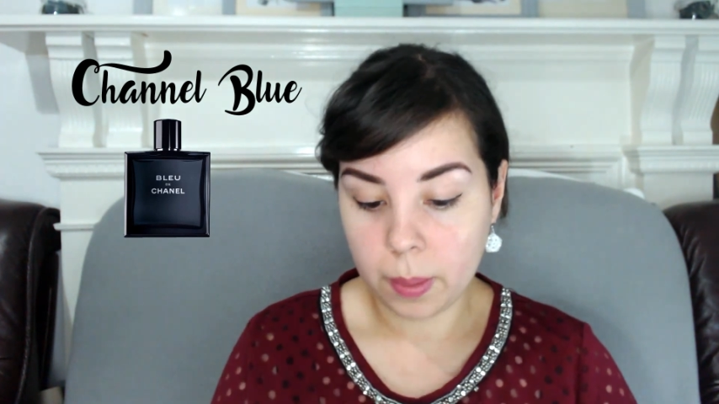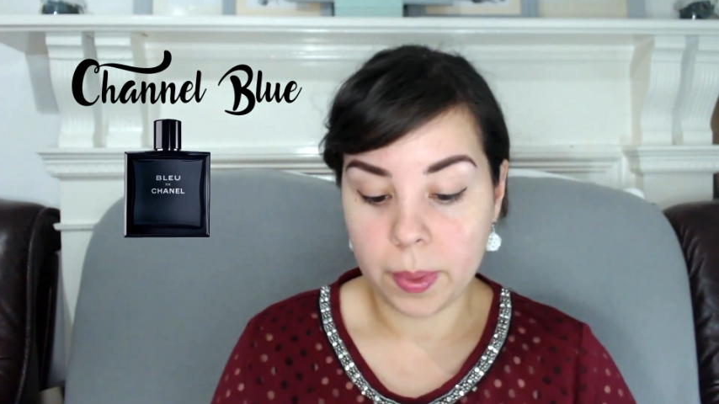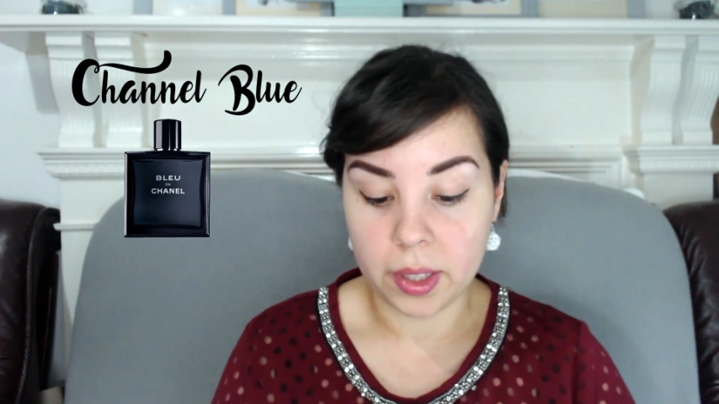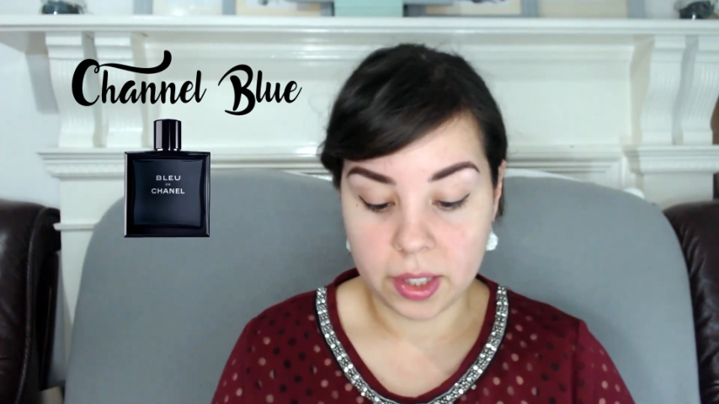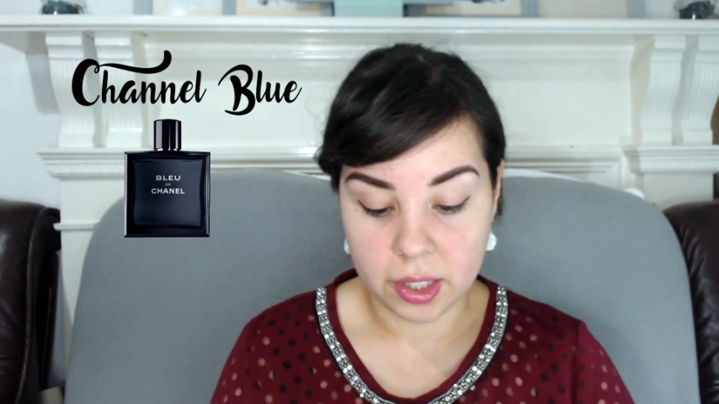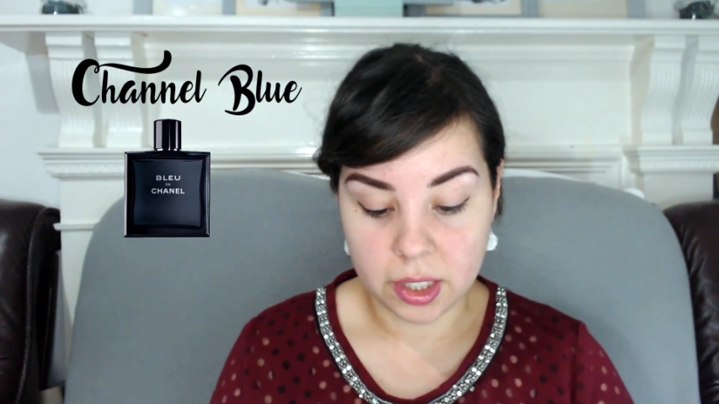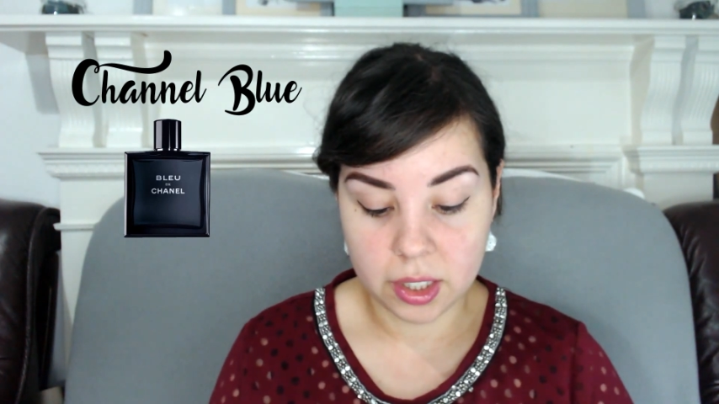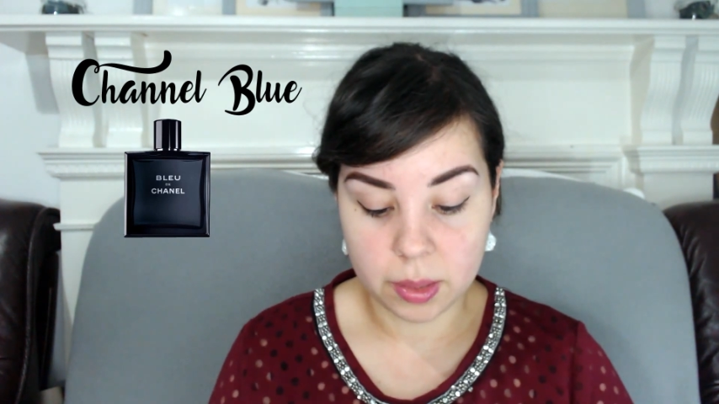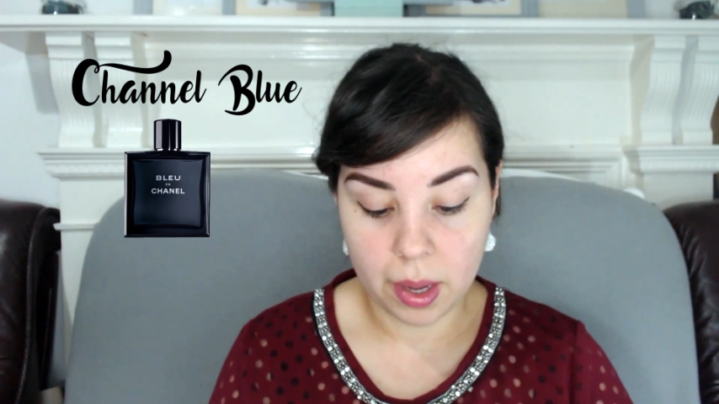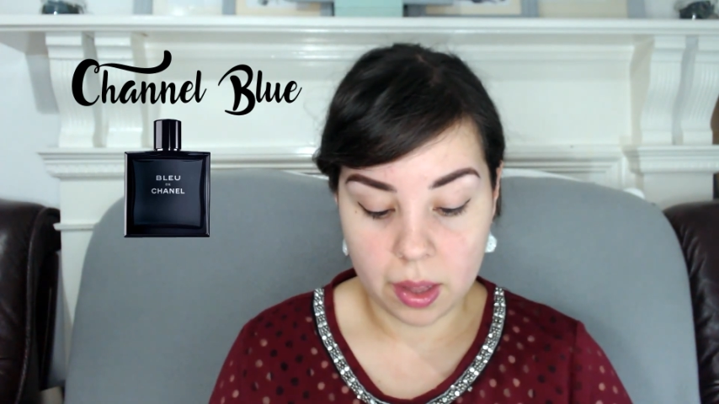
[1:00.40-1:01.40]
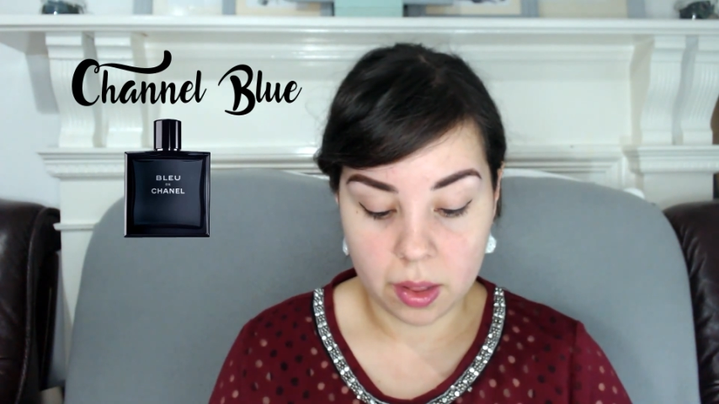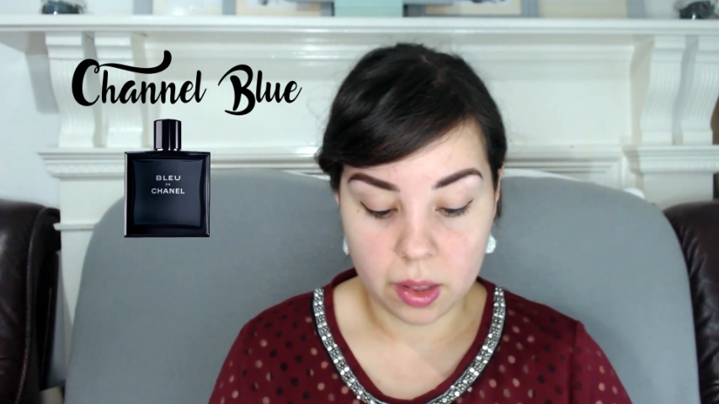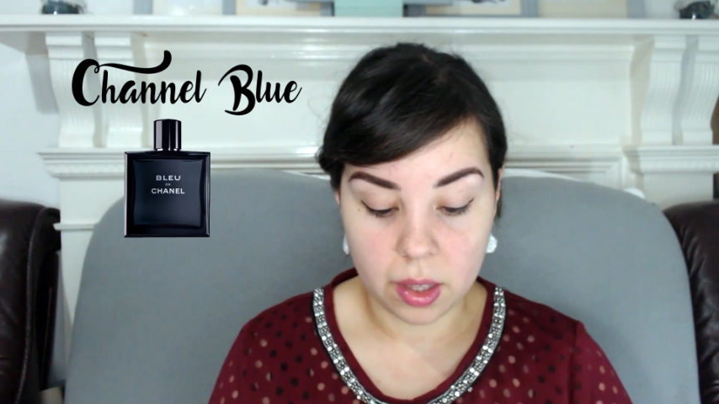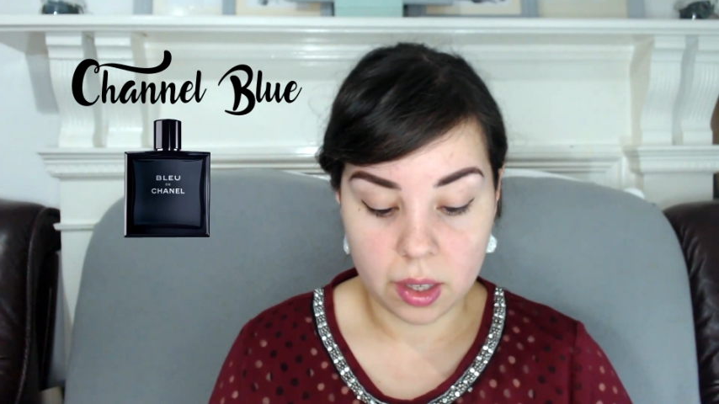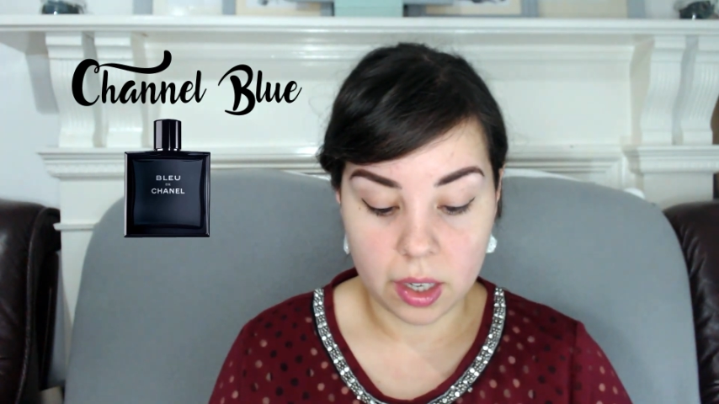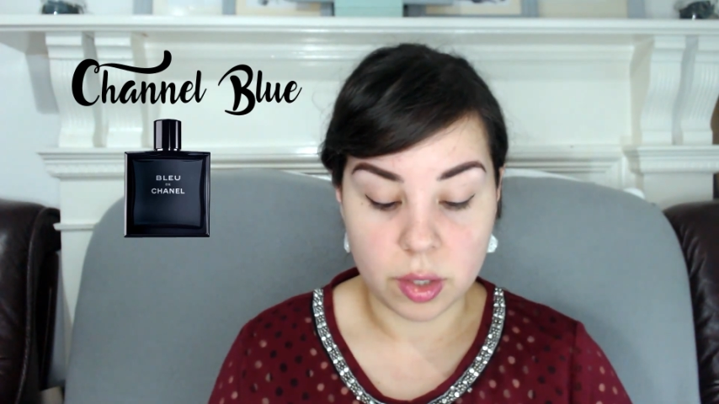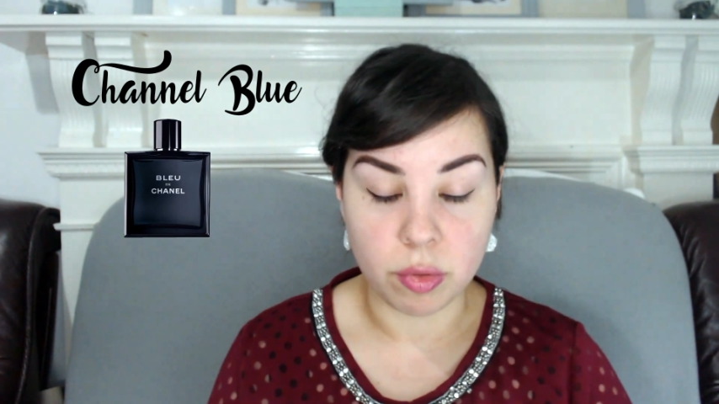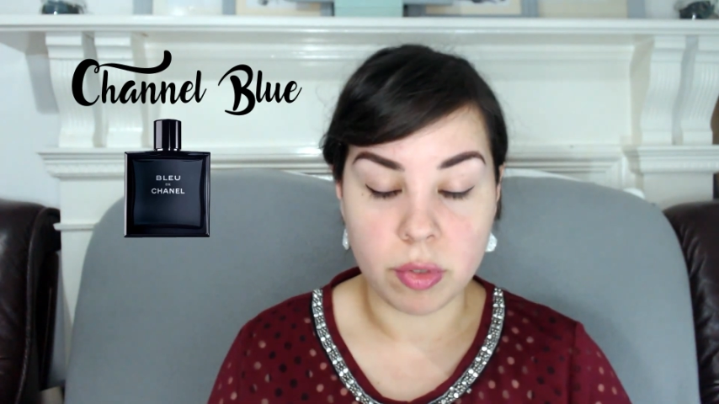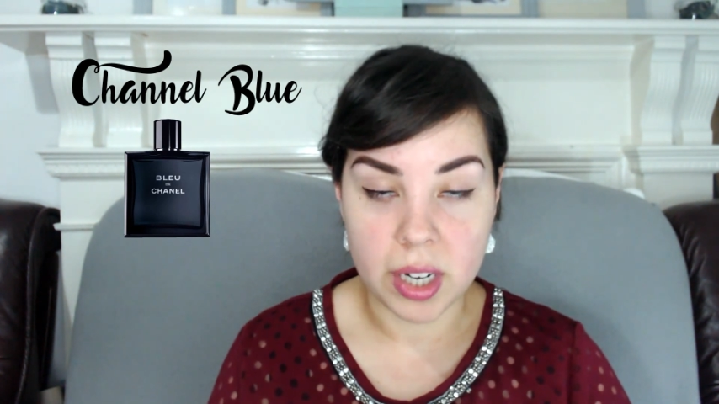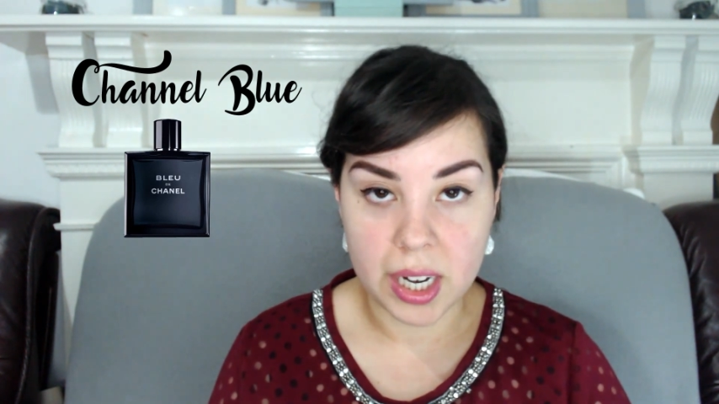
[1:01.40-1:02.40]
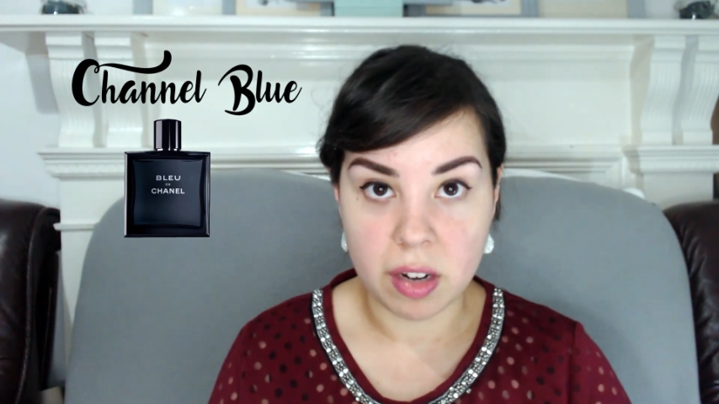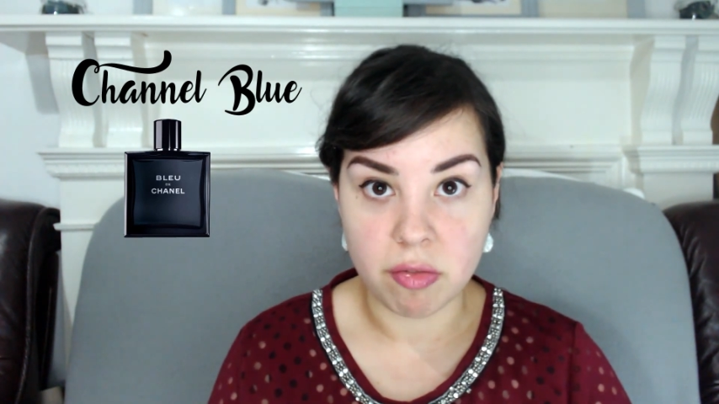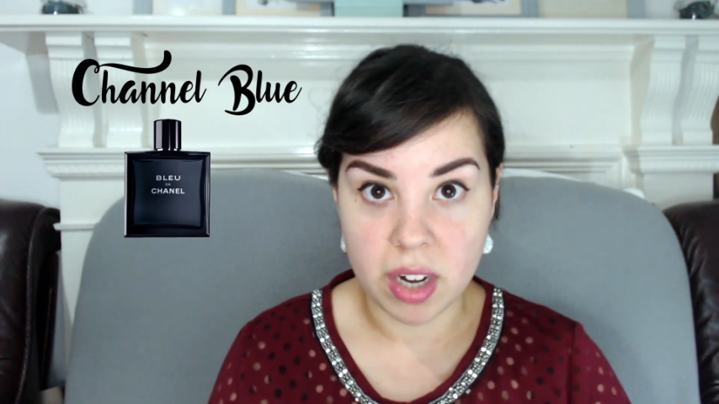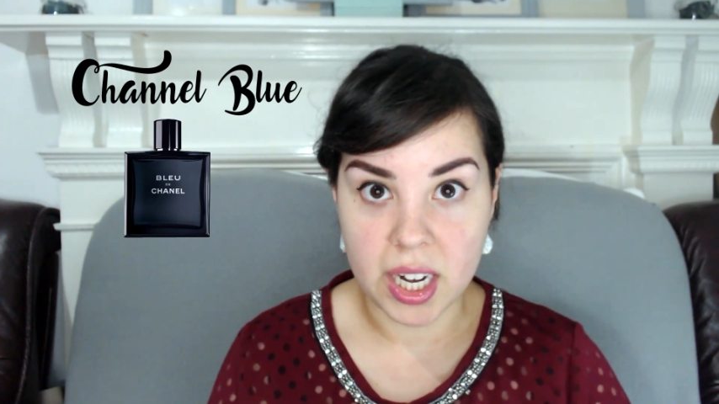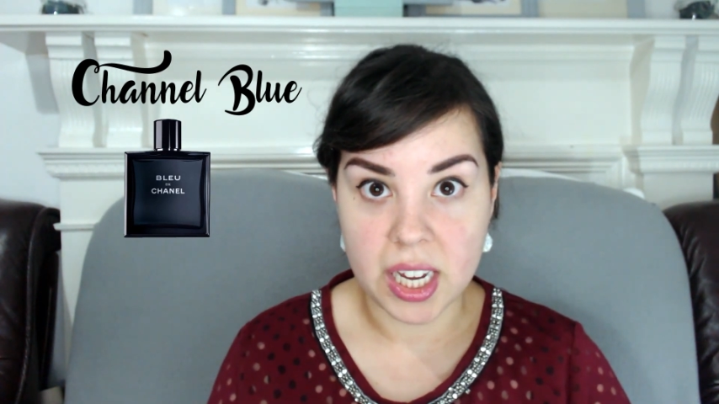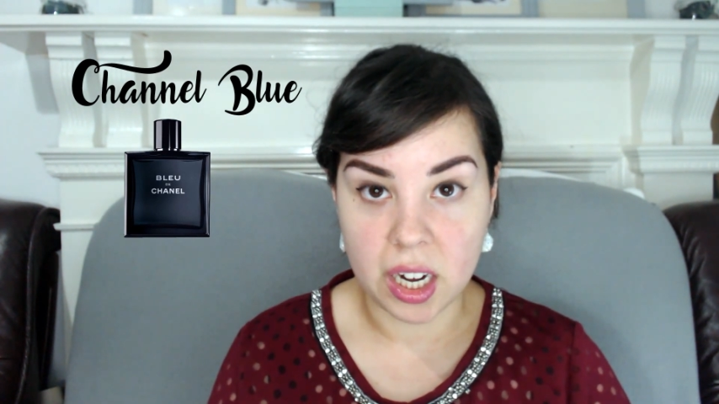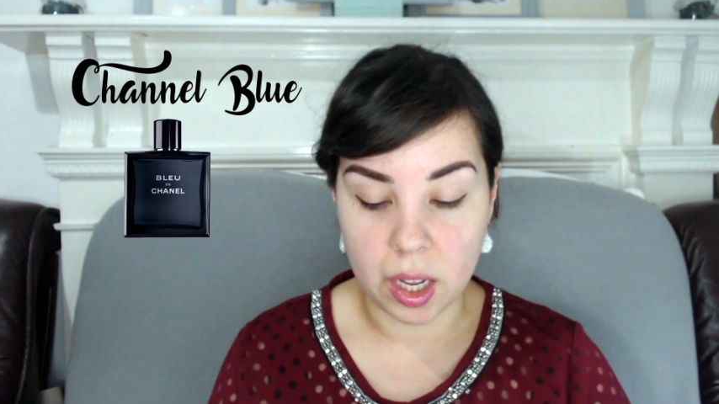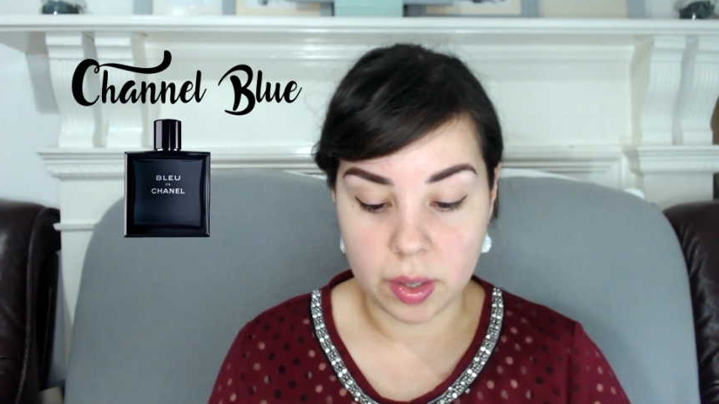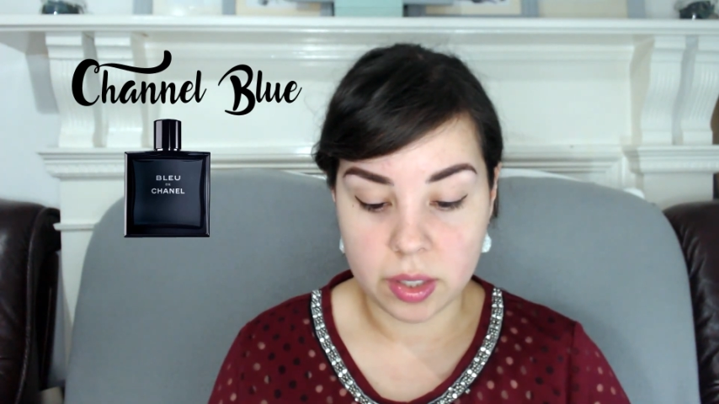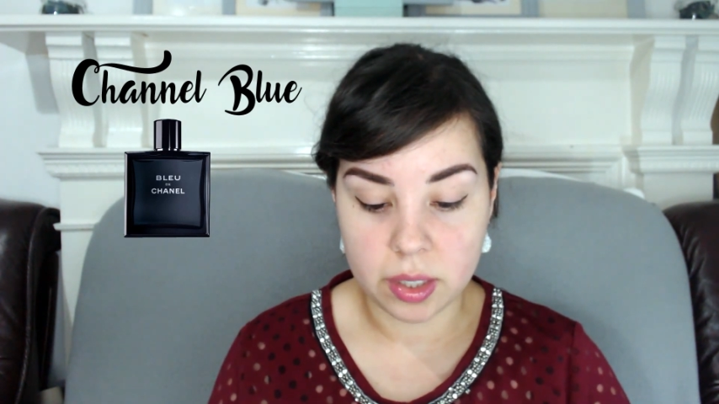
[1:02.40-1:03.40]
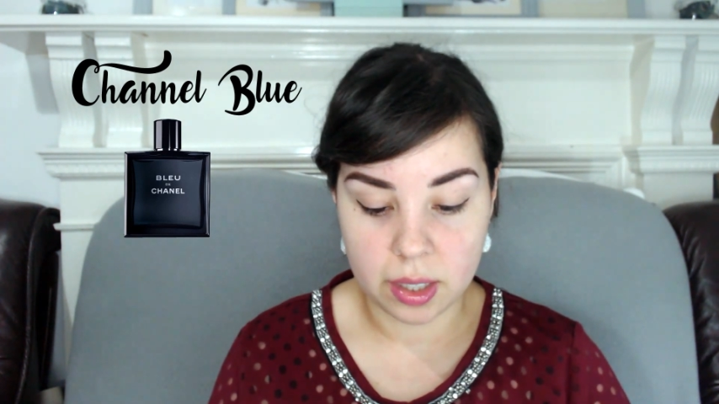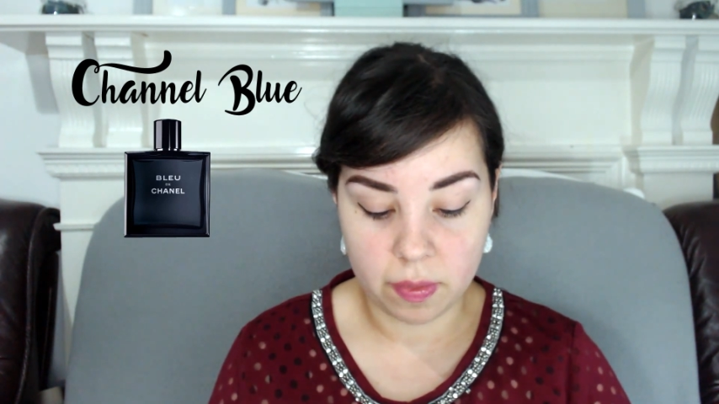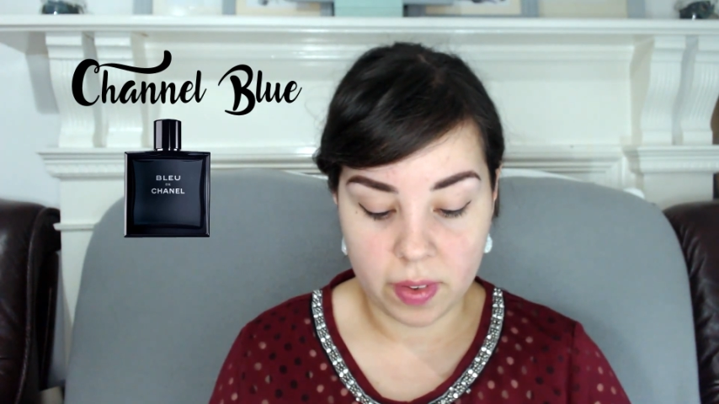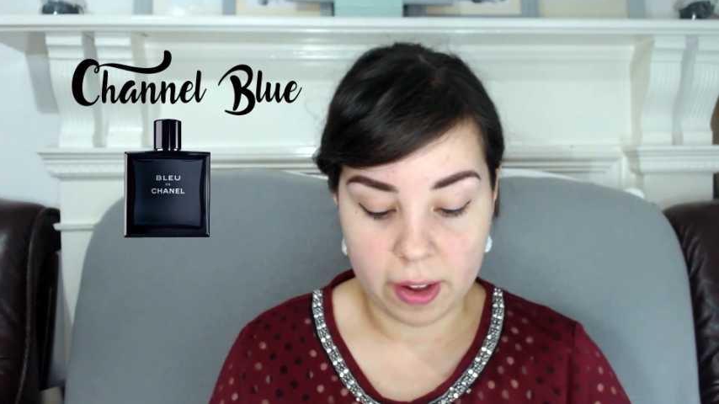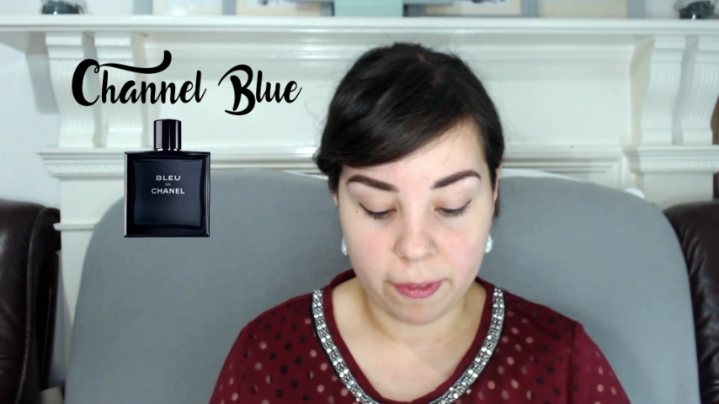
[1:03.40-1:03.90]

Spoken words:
but the smell is really close. Lovely